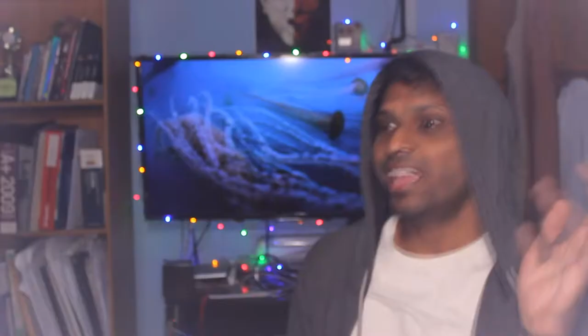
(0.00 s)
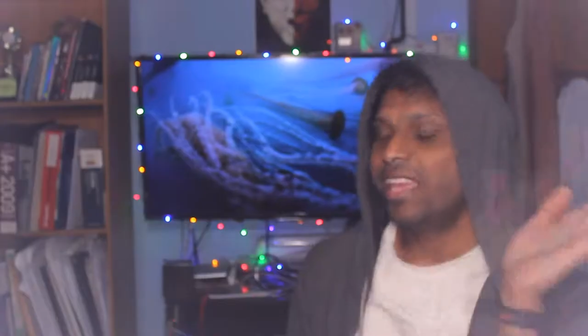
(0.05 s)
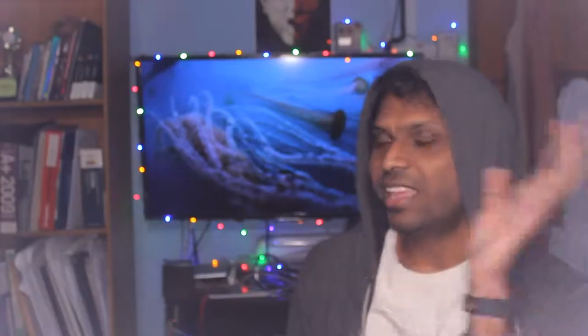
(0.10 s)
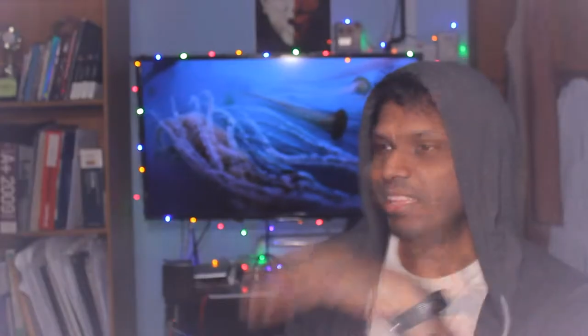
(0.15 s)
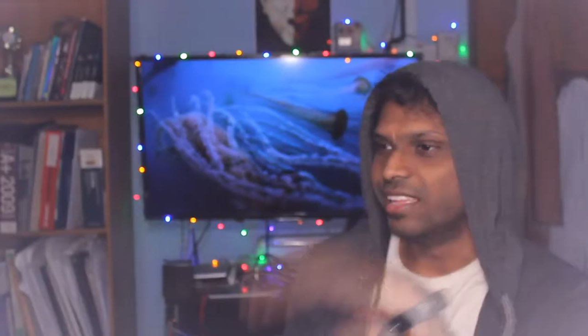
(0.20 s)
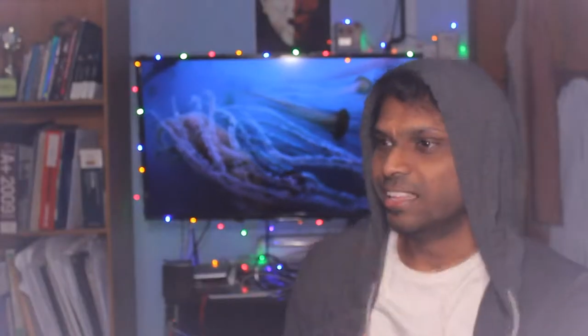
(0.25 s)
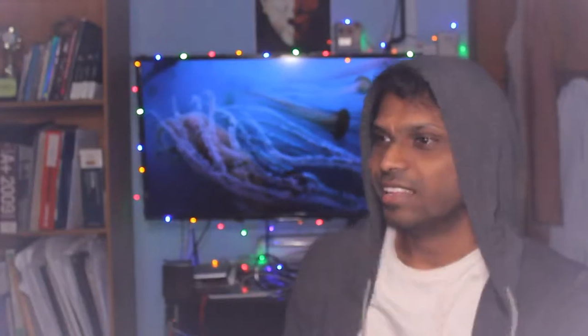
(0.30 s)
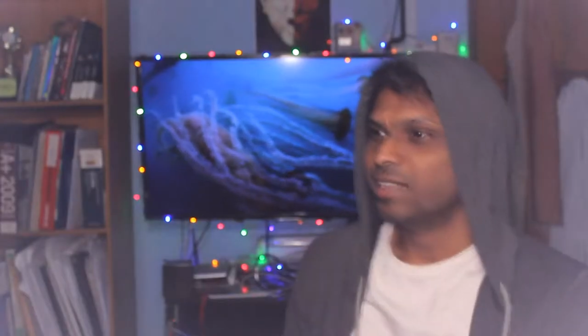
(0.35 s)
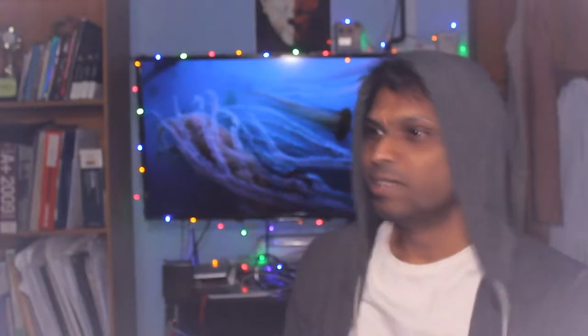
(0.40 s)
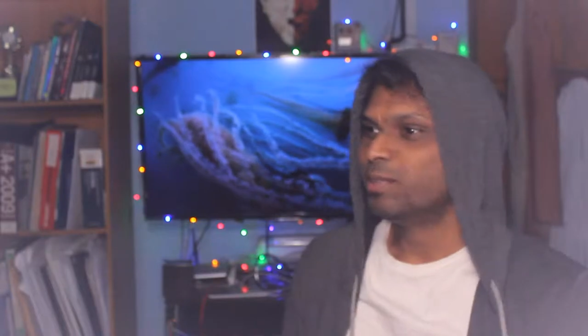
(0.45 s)

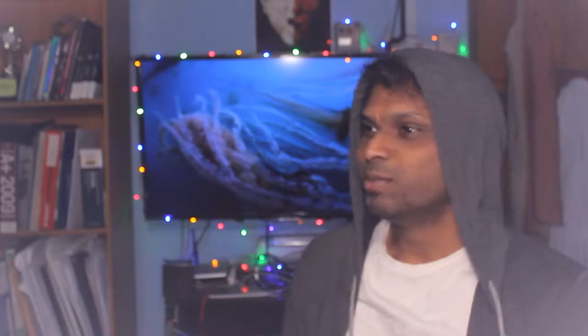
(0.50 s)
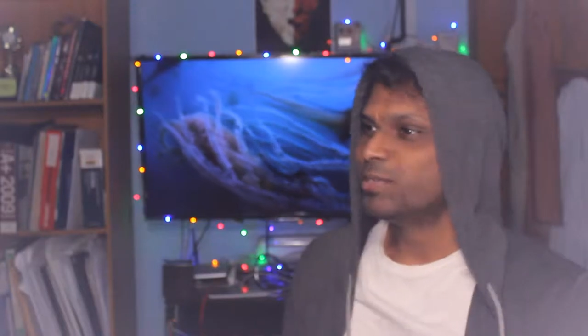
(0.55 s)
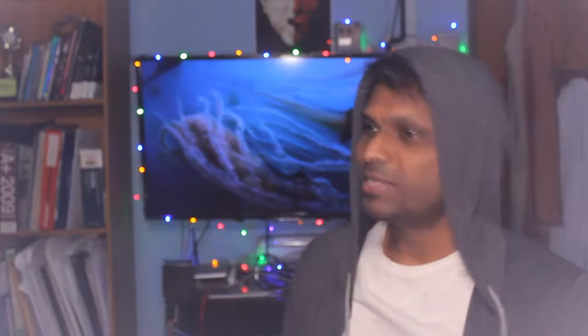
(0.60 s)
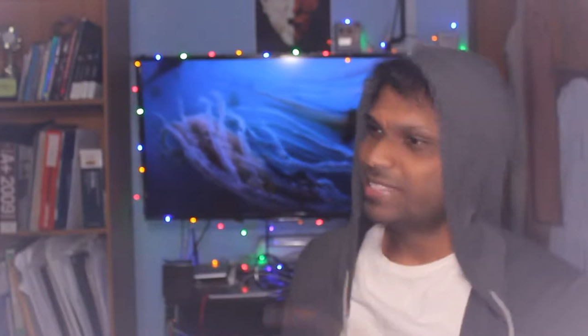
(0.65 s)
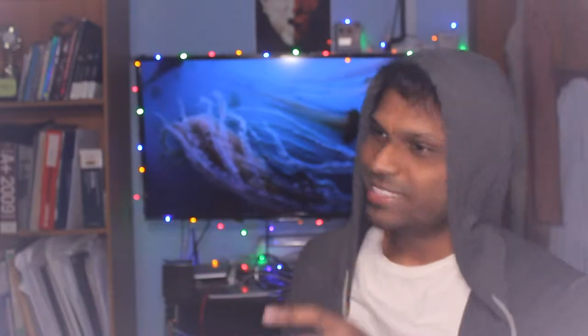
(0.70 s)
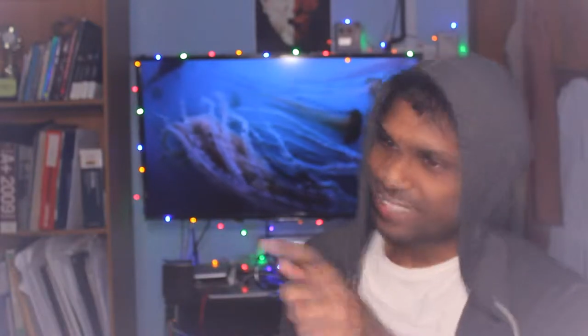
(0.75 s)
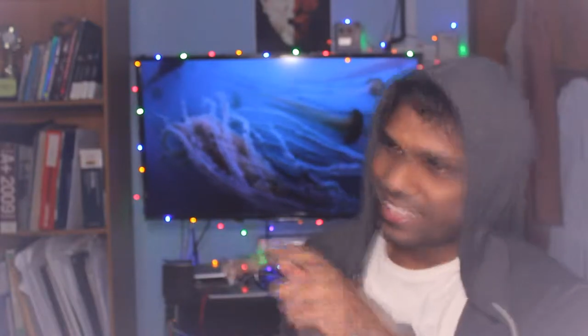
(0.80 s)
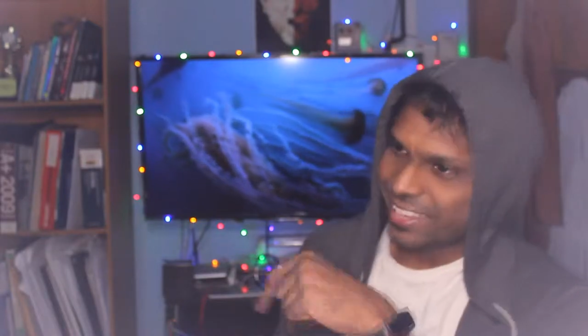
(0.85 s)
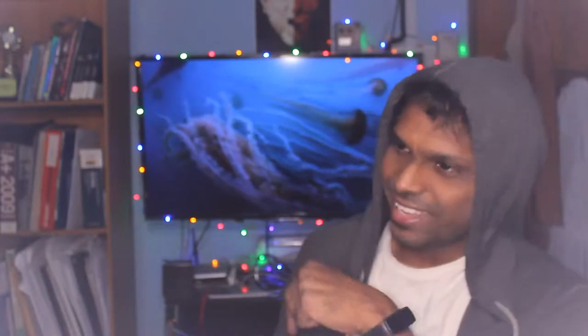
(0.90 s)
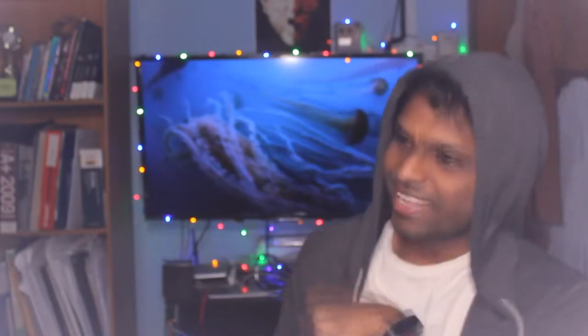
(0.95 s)
Hey, you
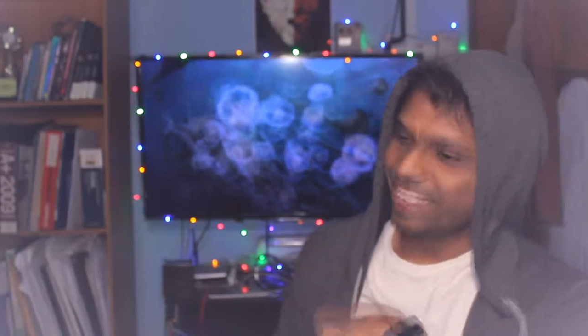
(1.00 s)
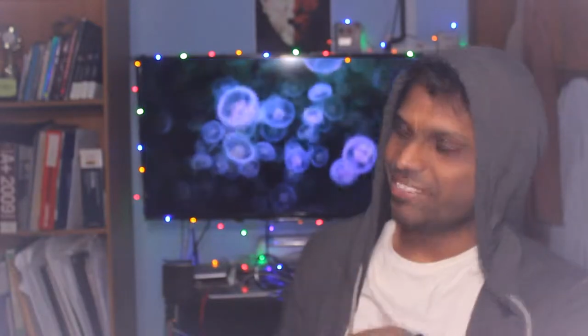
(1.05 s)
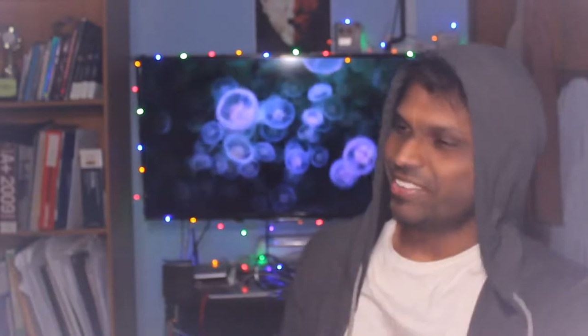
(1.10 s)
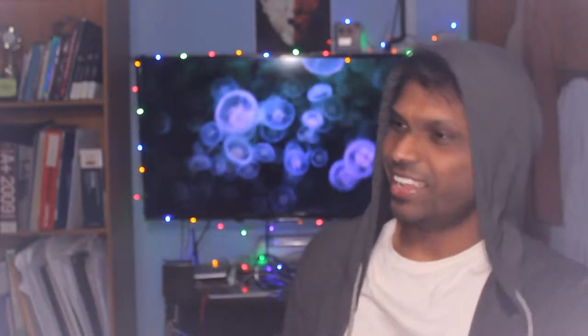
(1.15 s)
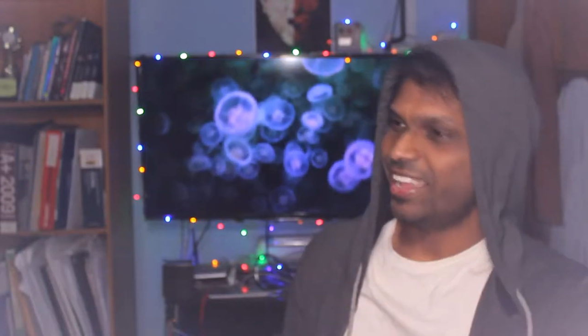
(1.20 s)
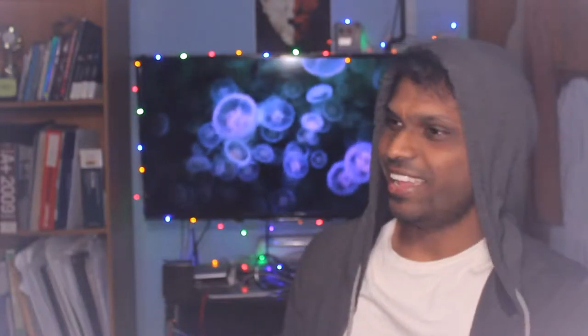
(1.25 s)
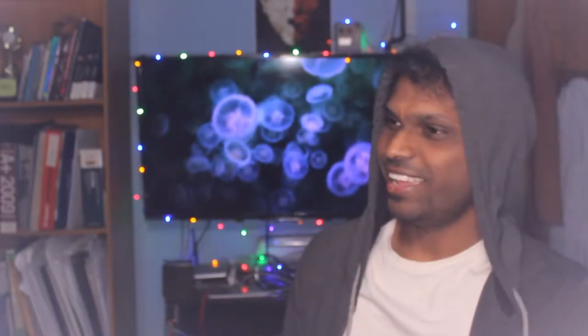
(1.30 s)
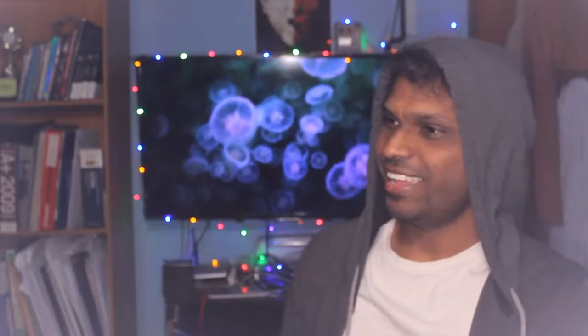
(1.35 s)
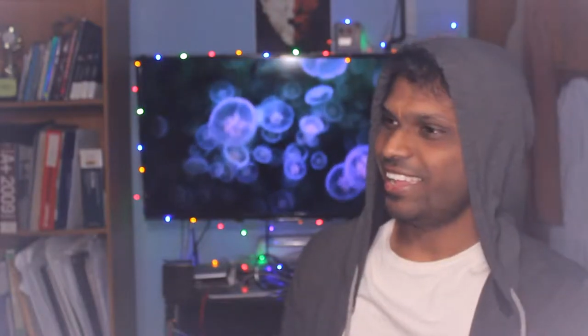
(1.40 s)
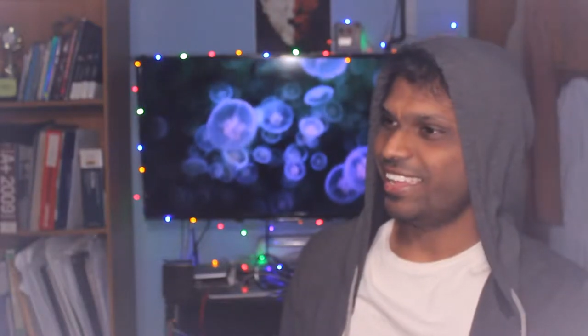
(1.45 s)
still have
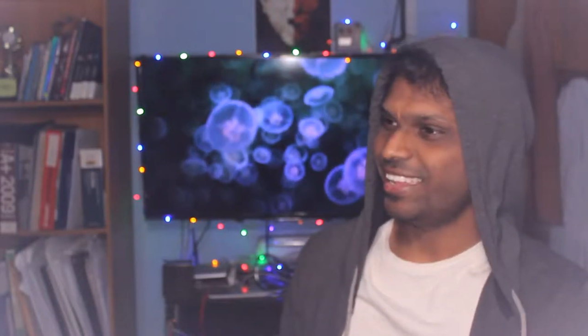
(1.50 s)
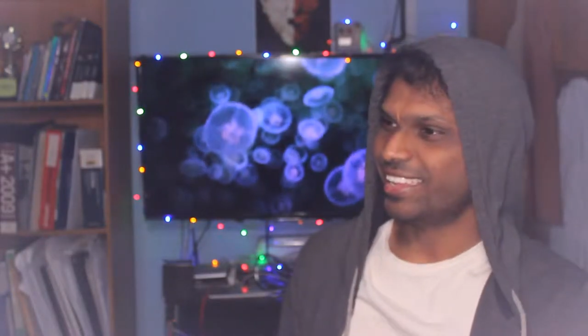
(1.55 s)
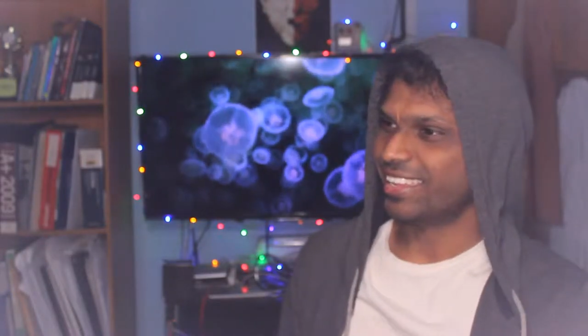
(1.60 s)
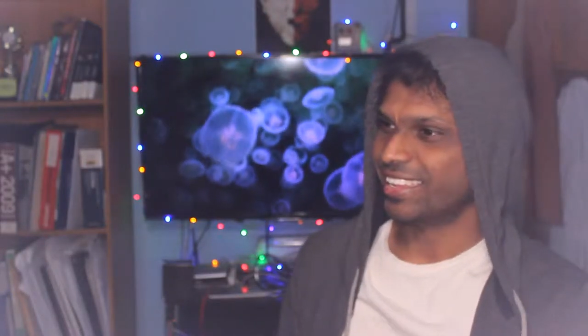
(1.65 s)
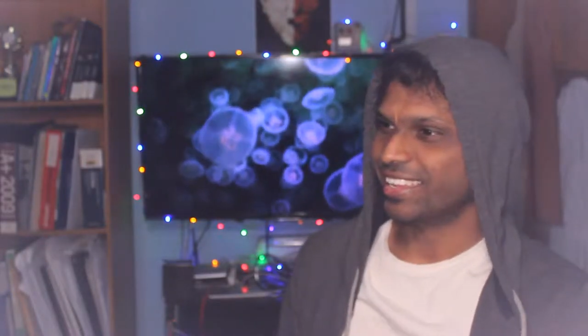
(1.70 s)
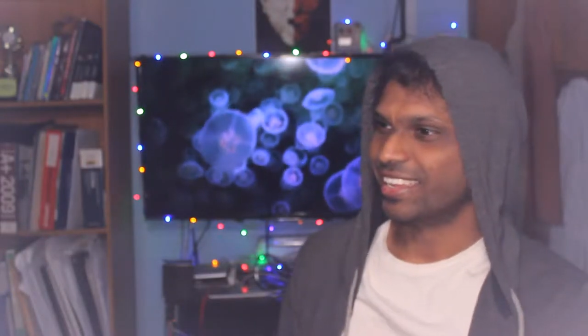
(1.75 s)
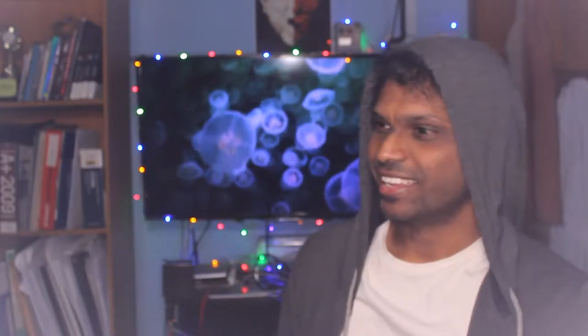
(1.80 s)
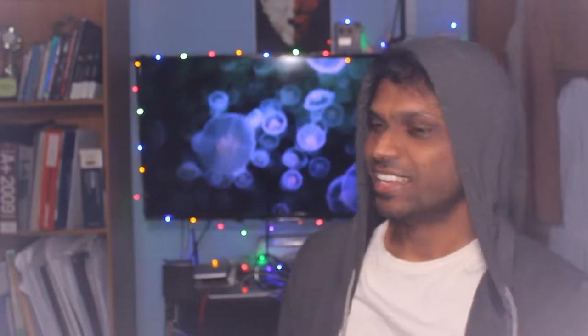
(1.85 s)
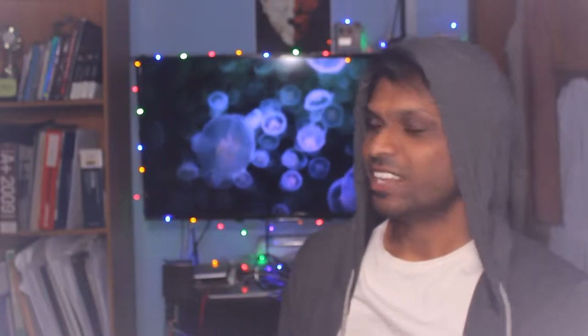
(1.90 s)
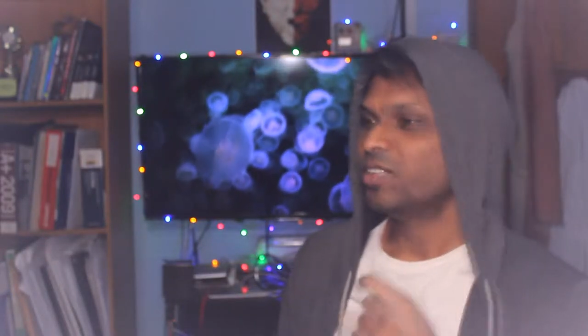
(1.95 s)
hair!